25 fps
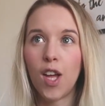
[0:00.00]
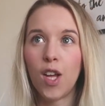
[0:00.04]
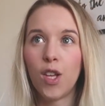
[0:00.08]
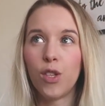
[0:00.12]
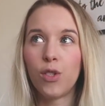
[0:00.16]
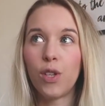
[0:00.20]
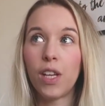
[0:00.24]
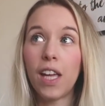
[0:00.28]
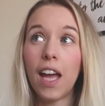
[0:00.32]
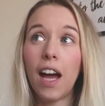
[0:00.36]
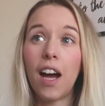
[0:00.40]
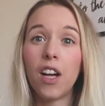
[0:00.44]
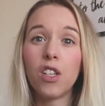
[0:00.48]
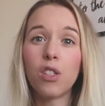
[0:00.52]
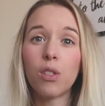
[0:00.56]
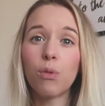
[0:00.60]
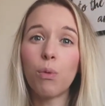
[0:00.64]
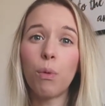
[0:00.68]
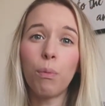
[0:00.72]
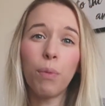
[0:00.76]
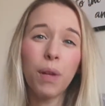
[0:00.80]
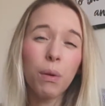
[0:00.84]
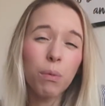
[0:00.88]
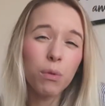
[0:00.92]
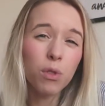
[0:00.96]
So yeah, I just
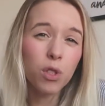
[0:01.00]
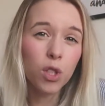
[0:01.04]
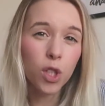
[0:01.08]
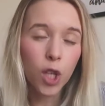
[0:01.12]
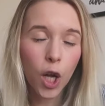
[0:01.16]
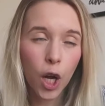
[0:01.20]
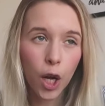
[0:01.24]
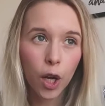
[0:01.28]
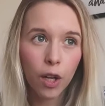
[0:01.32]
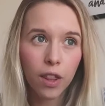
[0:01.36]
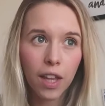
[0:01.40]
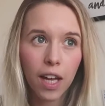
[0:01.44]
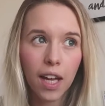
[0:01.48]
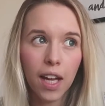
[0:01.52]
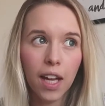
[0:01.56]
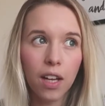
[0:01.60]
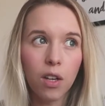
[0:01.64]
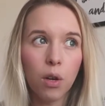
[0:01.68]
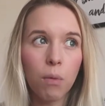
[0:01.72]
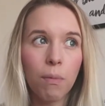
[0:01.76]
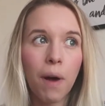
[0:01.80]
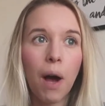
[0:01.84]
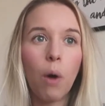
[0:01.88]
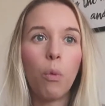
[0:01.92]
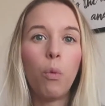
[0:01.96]
want people to know that
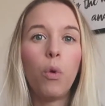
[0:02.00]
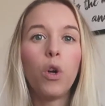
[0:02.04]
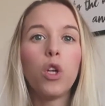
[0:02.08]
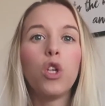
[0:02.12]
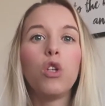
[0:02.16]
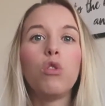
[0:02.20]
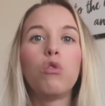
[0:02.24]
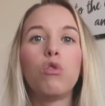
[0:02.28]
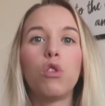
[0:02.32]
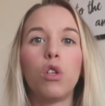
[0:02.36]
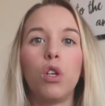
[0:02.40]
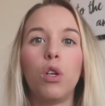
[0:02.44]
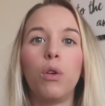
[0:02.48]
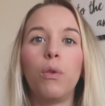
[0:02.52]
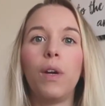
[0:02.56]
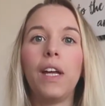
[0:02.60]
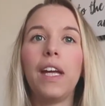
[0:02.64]
no matter what you do,